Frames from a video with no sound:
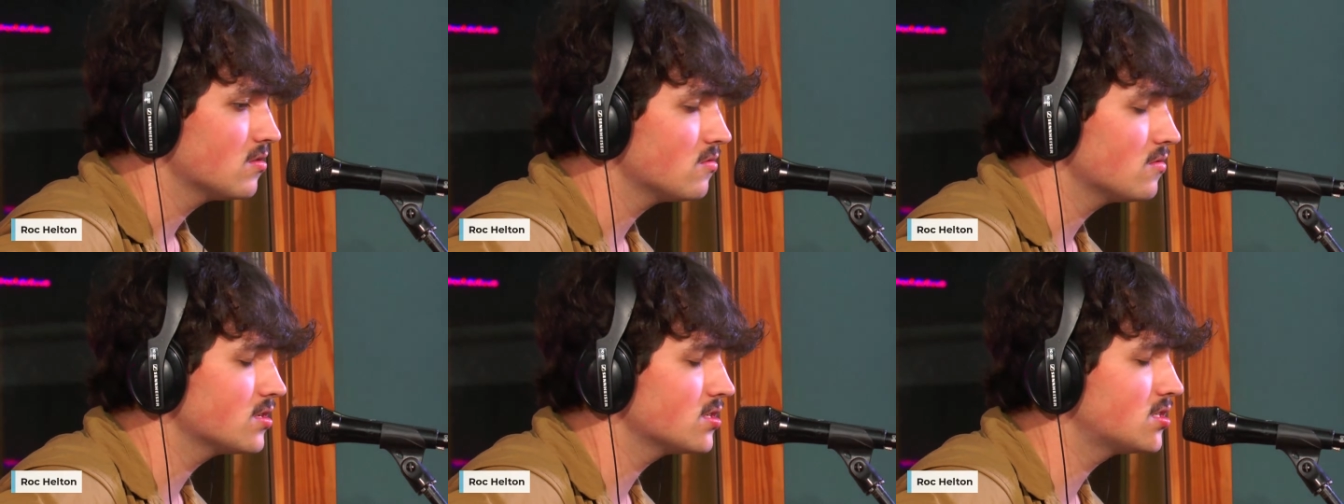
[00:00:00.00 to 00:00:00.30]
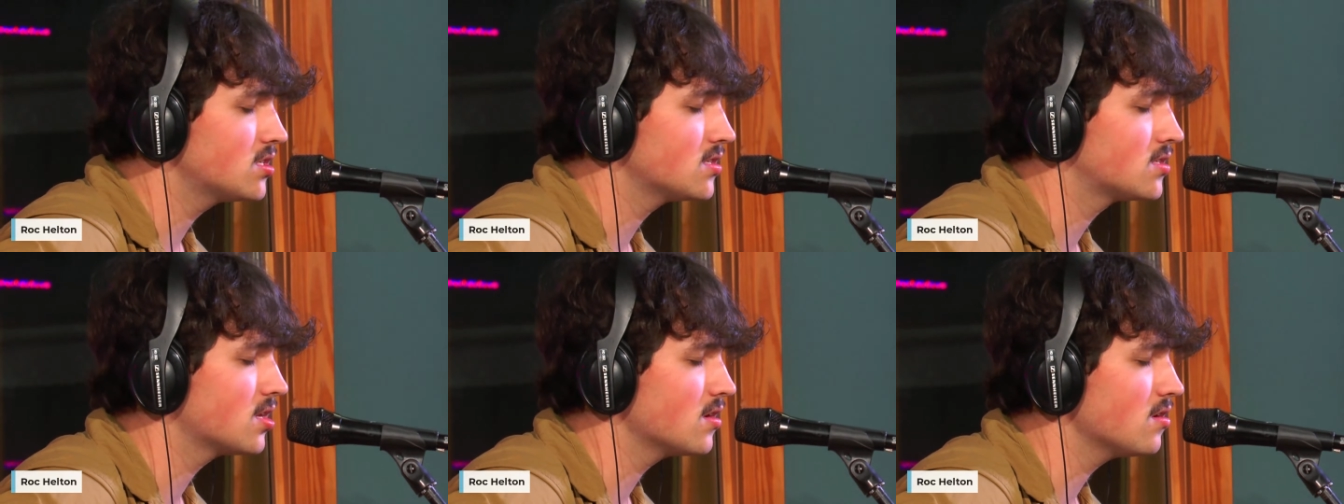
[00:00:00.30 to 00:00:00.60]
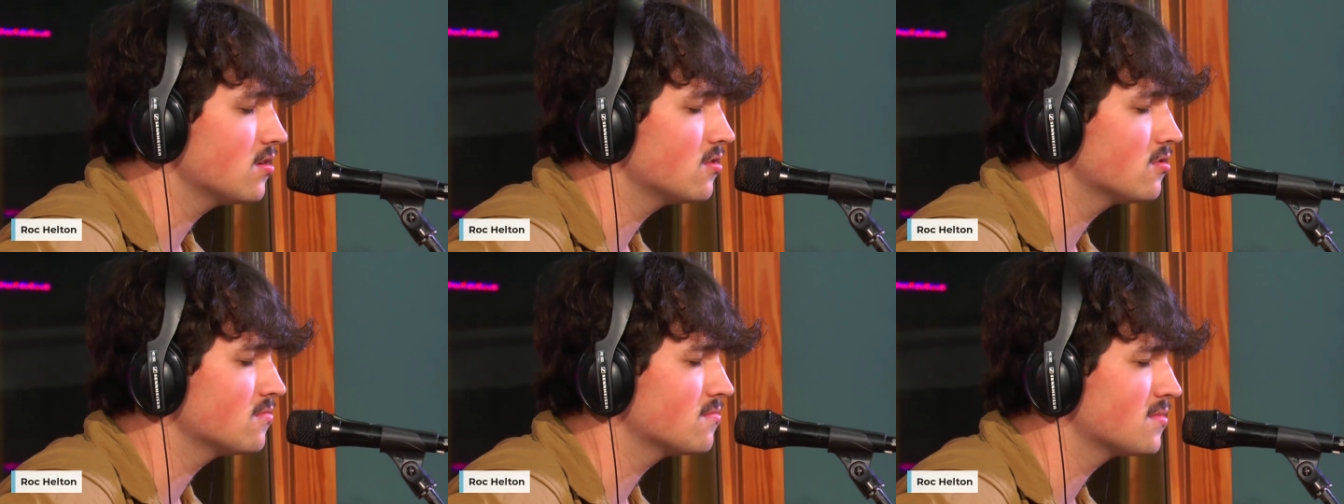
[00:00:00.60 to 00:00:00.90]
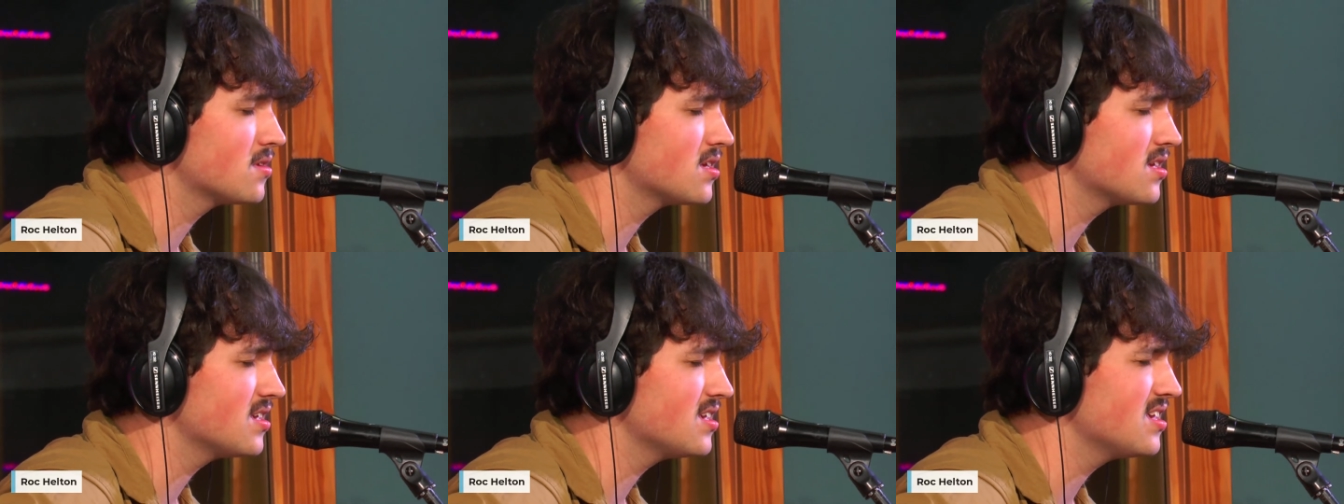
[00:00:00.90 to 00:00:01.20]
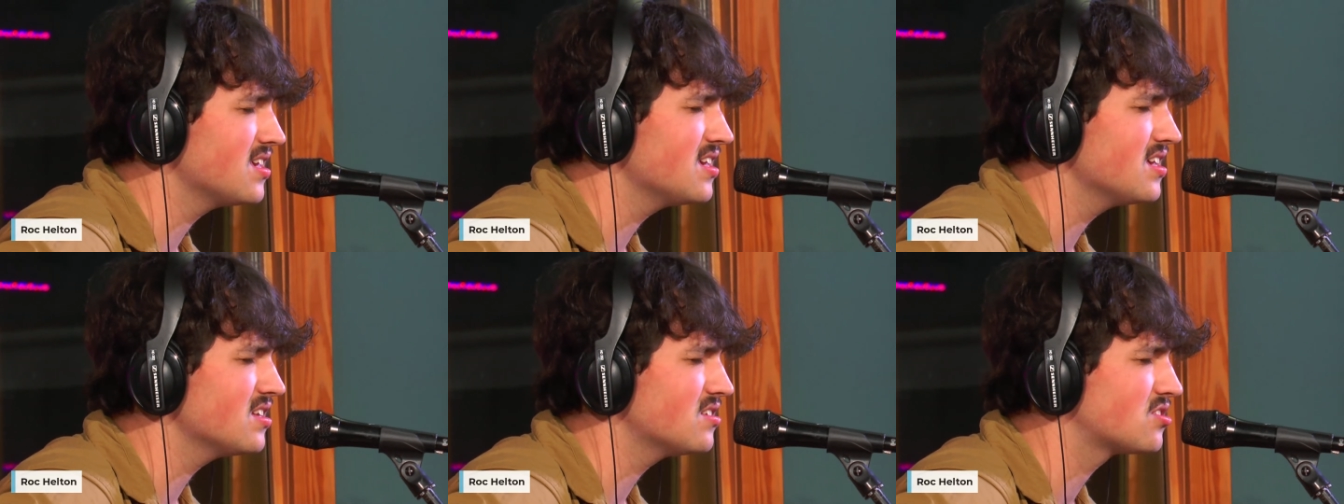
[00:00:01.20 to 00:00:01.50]
when she told
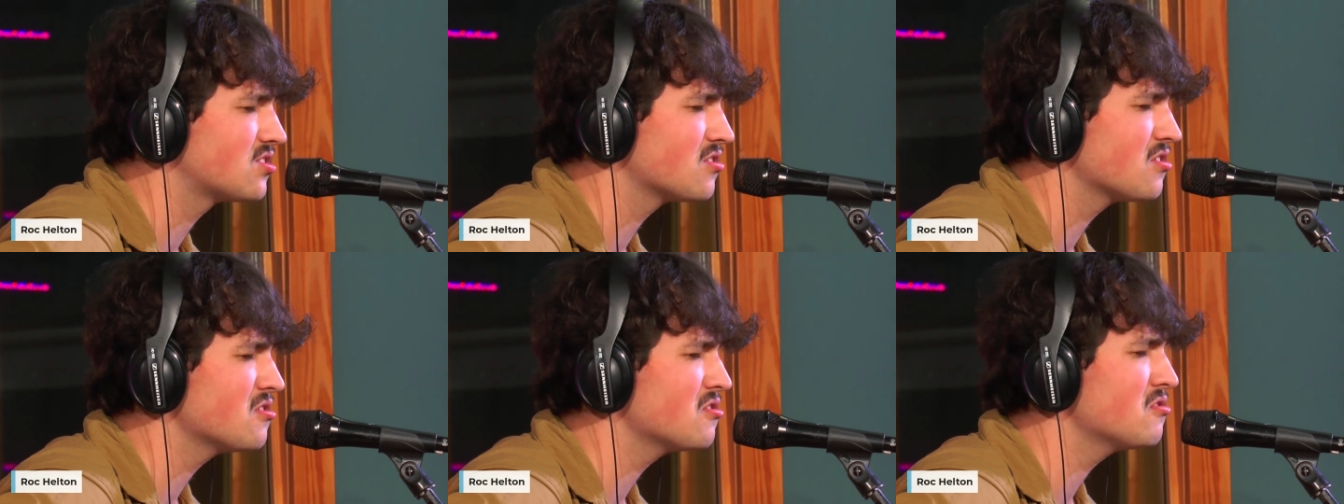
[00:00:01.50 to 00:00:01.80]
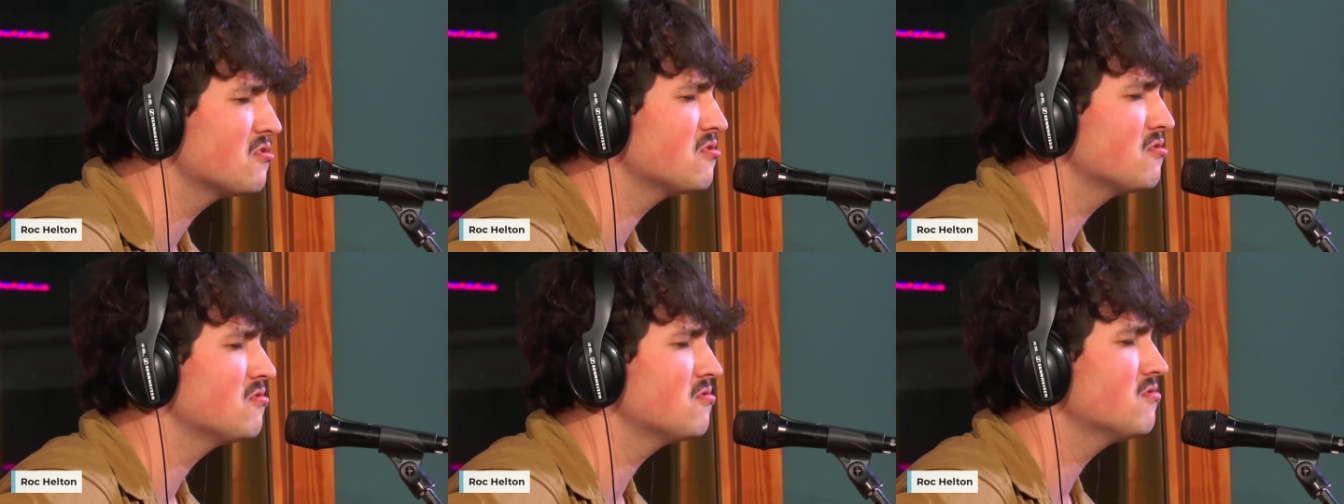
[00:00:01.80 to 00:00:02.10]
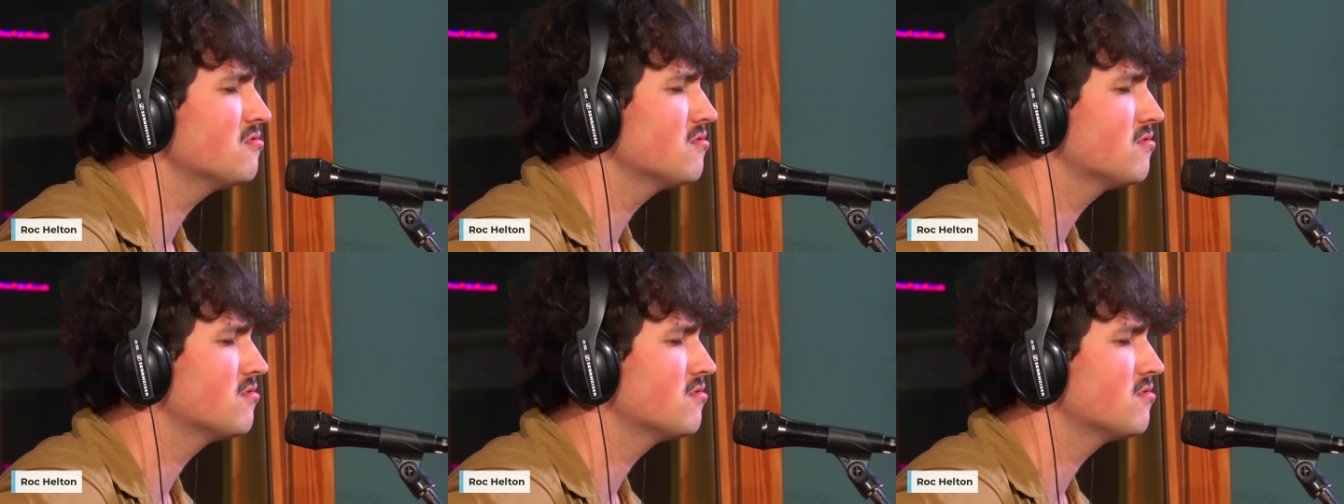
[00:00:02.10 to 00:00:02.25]
me true,